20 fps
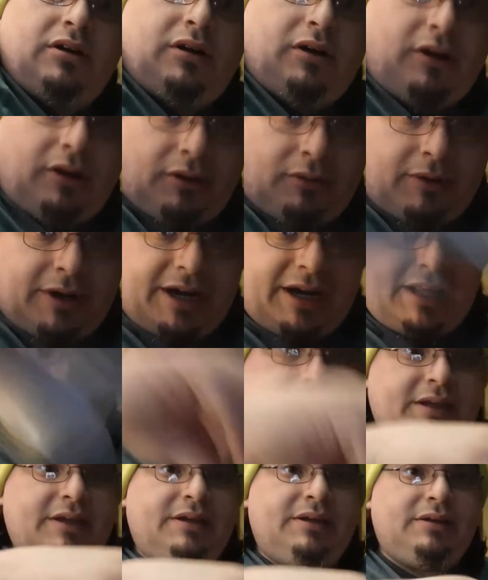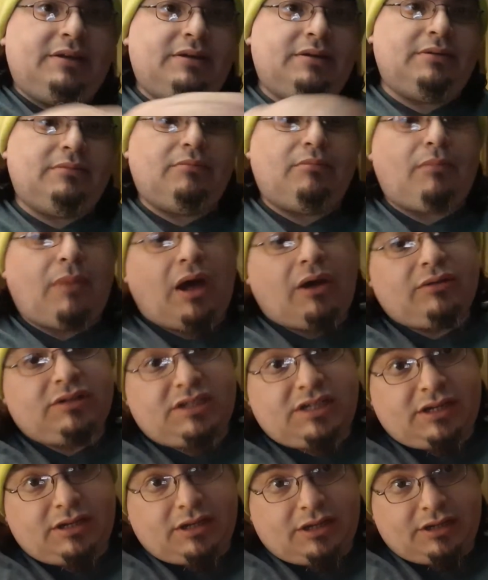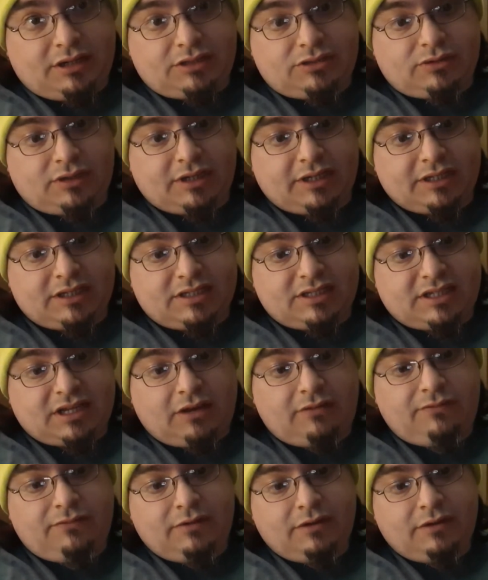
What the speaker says: already mounted on the truck itself.